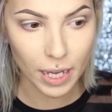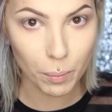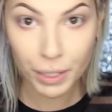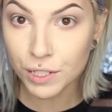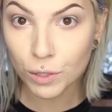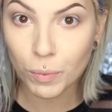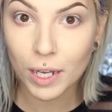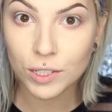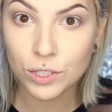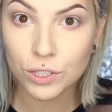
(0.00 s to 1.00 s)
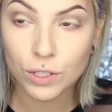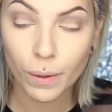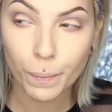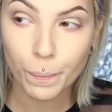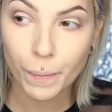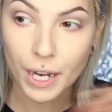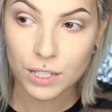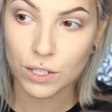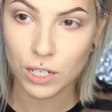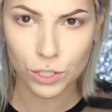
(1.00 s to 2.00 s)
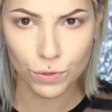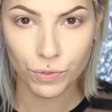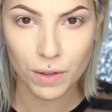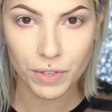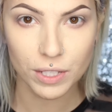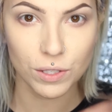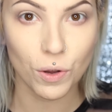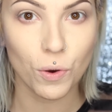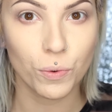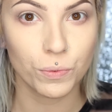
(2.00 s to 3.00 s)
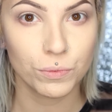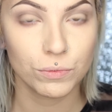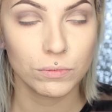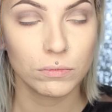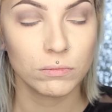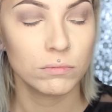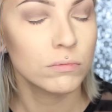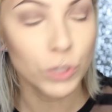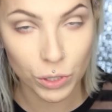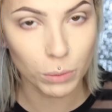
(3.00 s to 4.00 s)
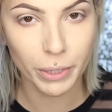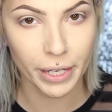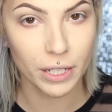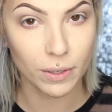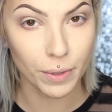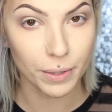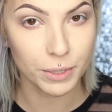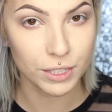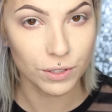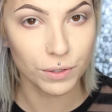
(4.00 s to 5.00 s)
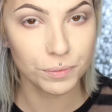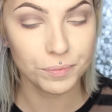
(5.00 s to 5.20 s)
like a pencil brush, and it's also not too fluffy. So you can apply color where you want to.